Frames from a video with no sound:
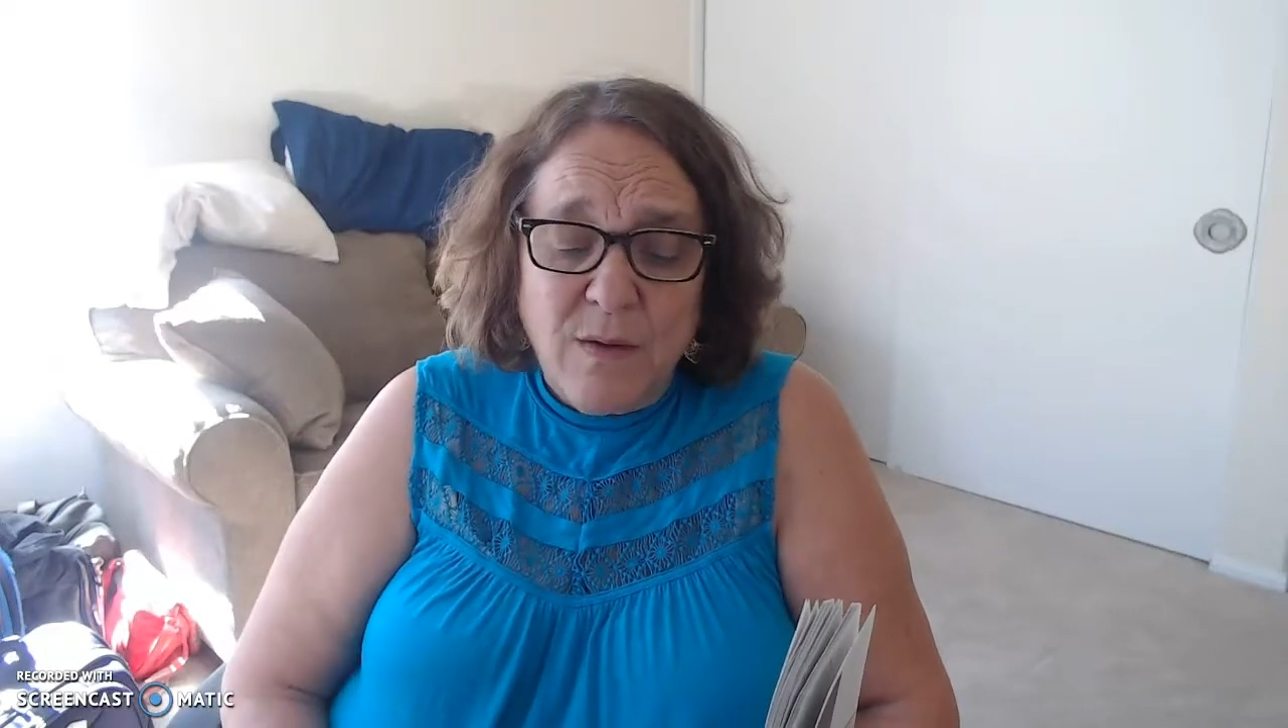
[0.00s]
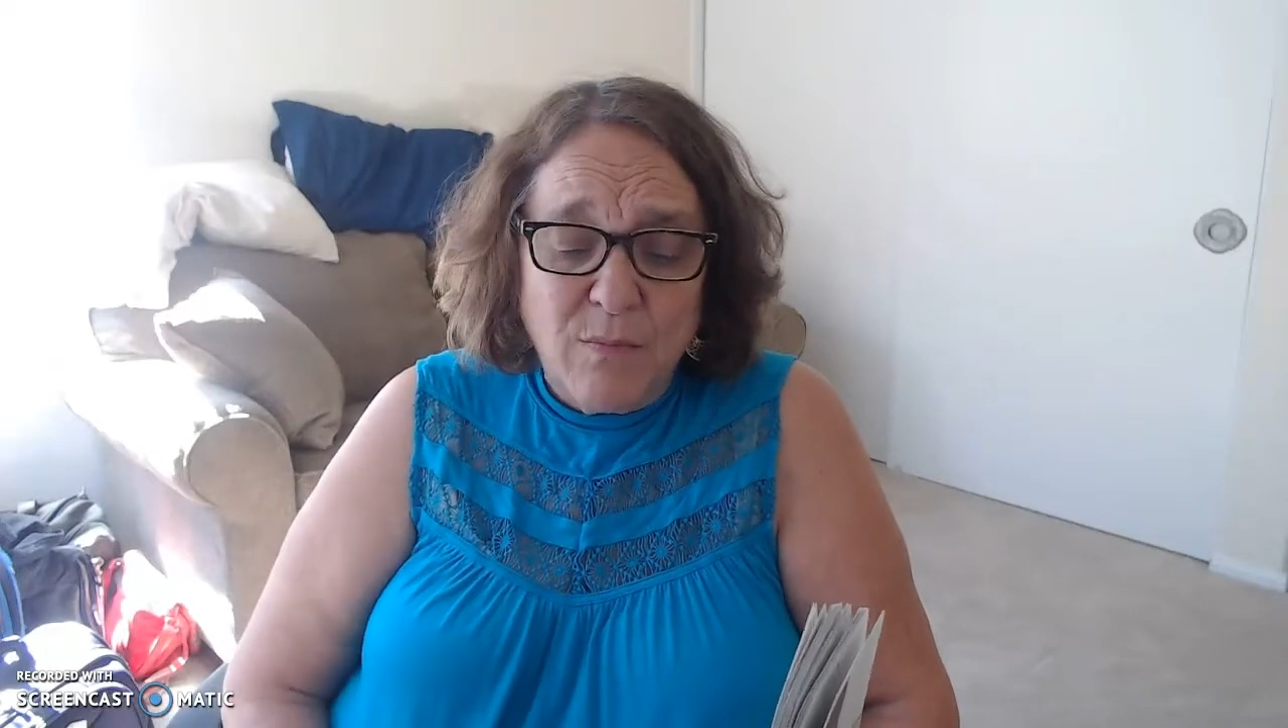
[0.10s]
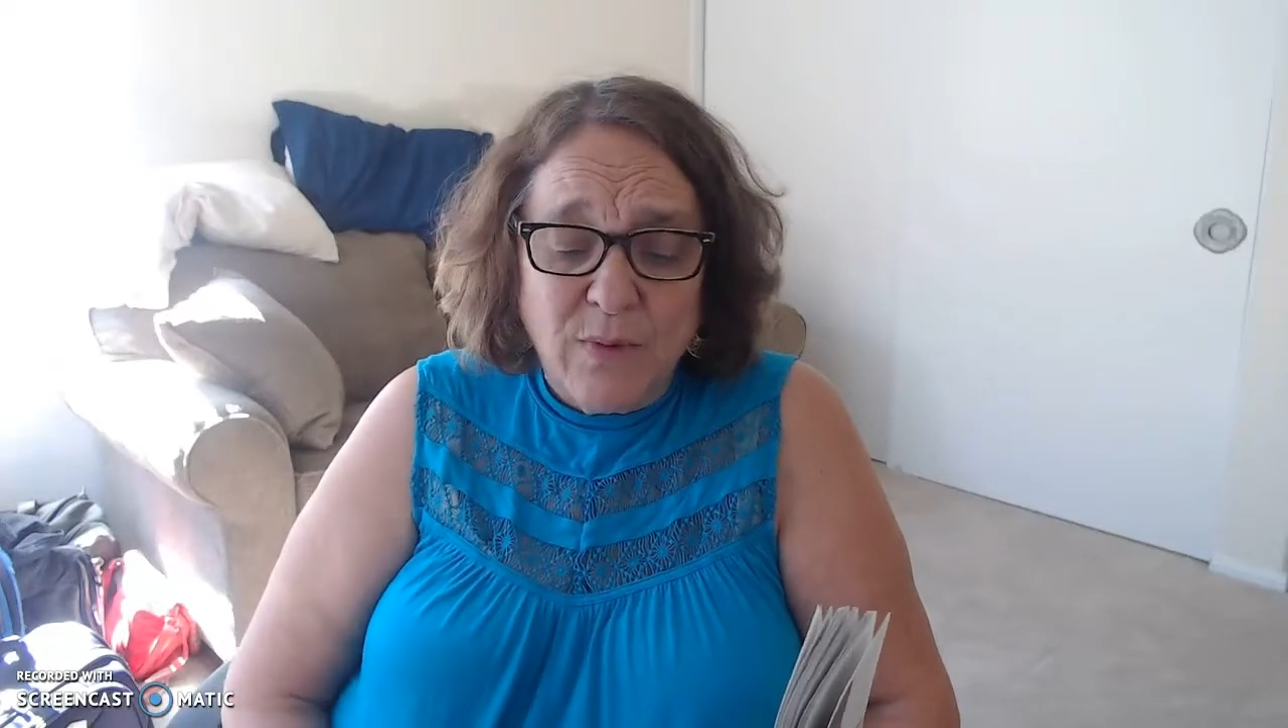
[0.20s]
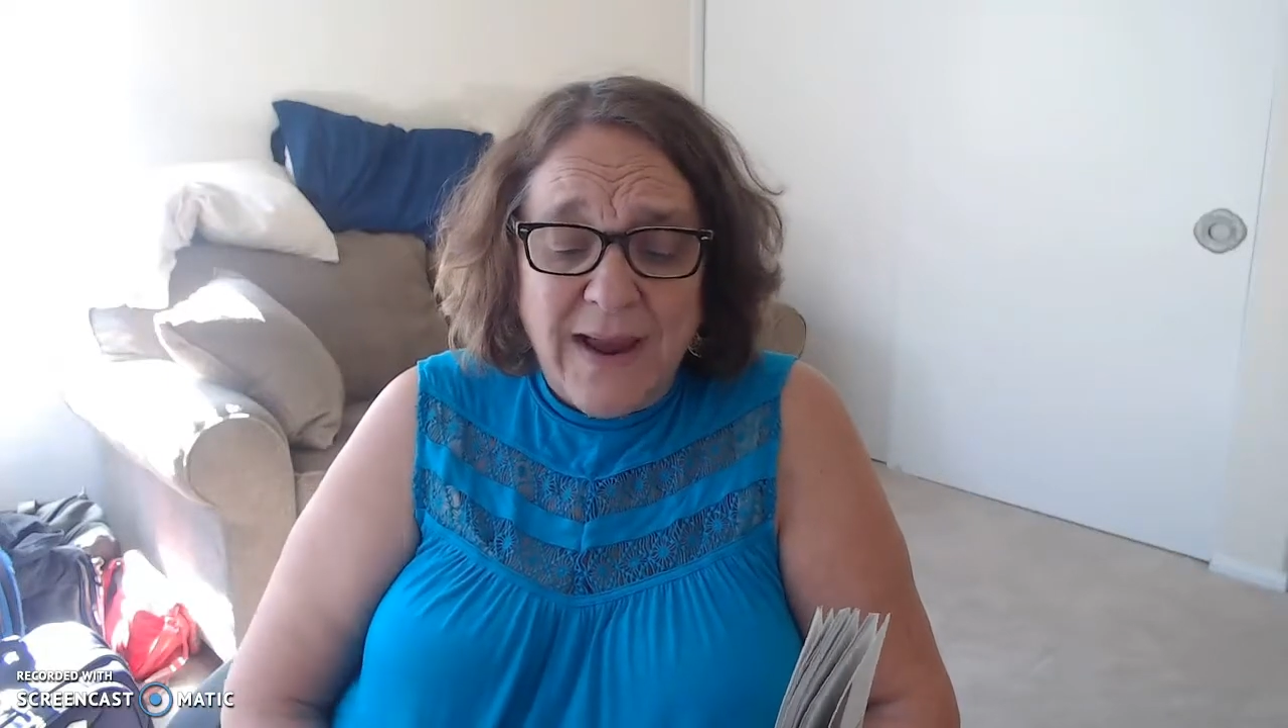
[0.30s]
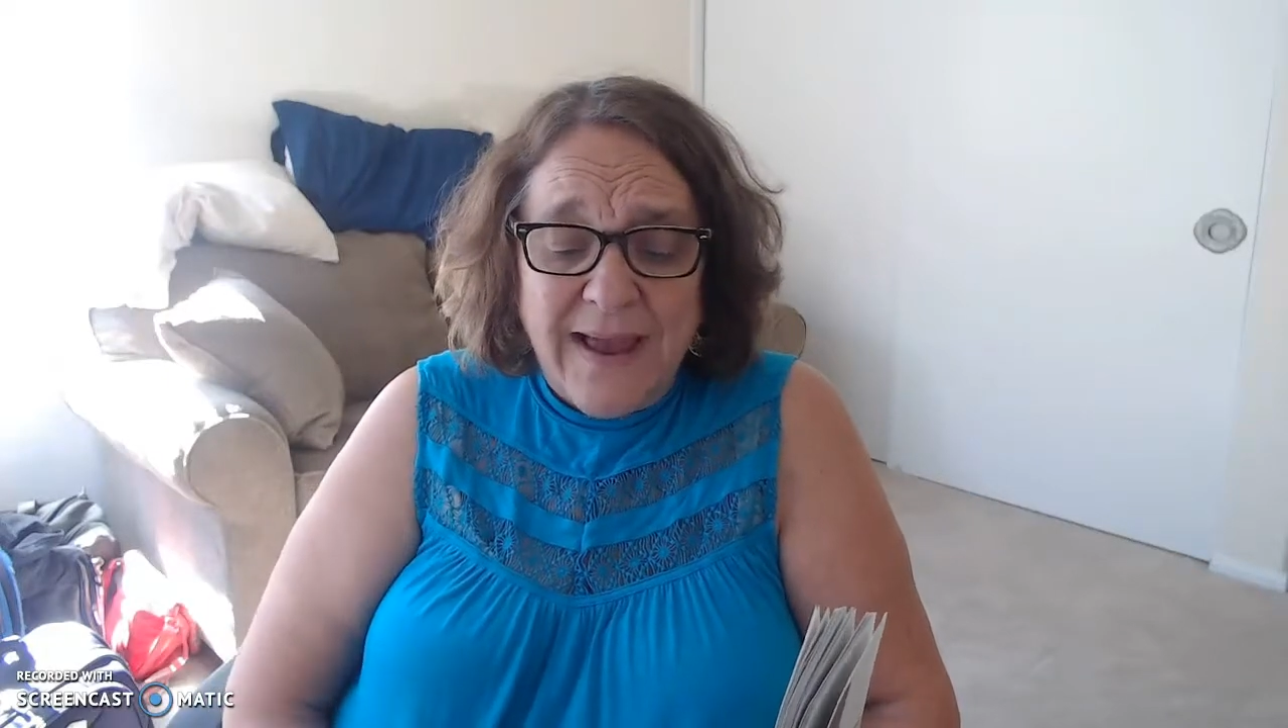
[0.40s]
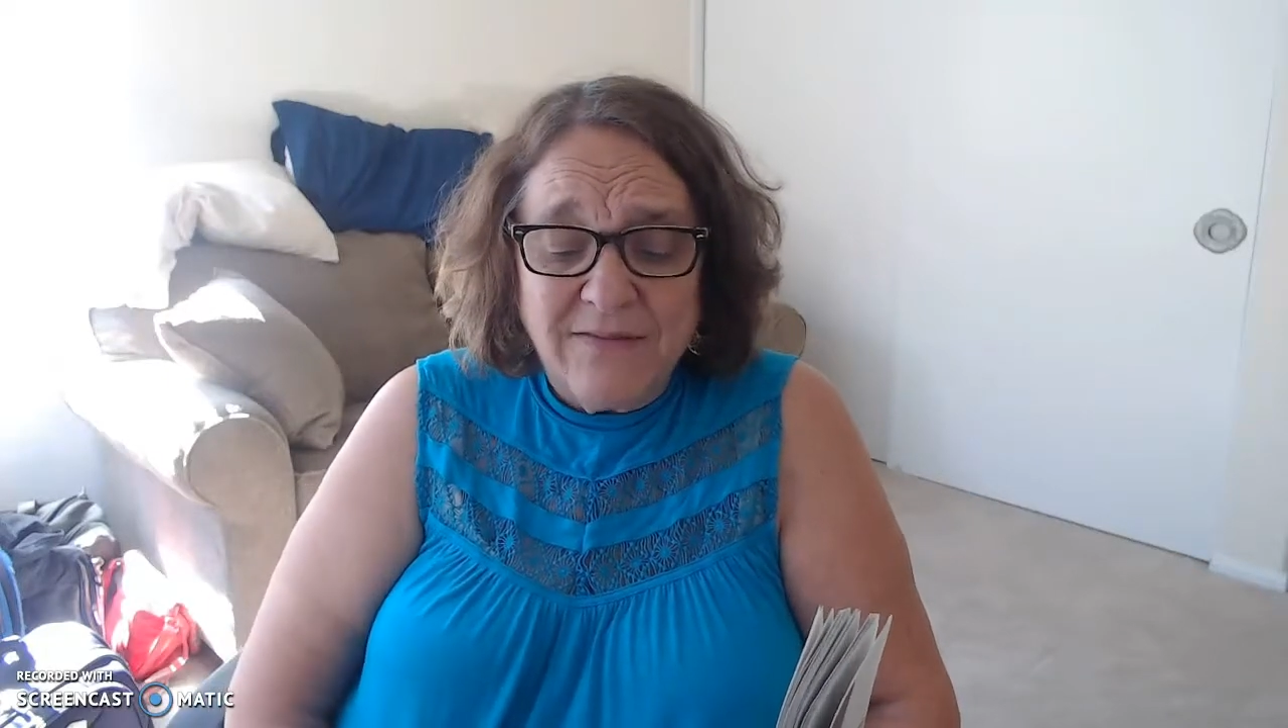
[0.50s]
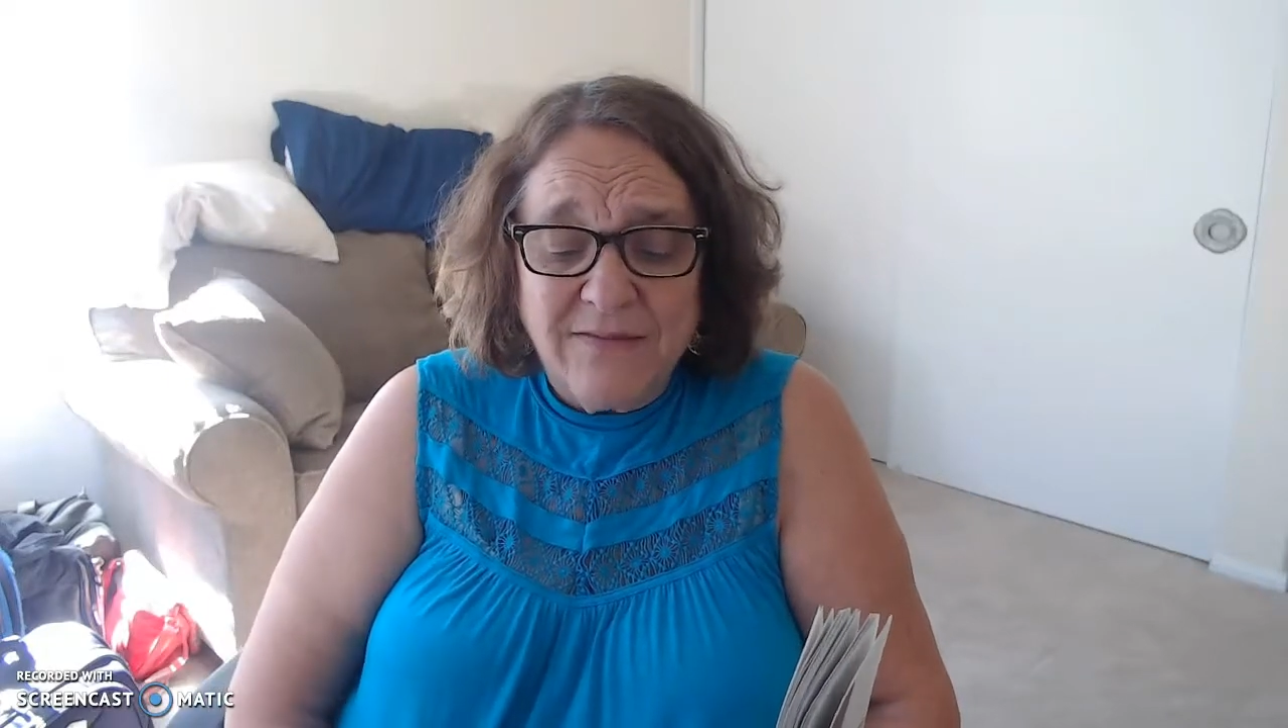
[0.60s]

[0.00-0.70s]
Bragg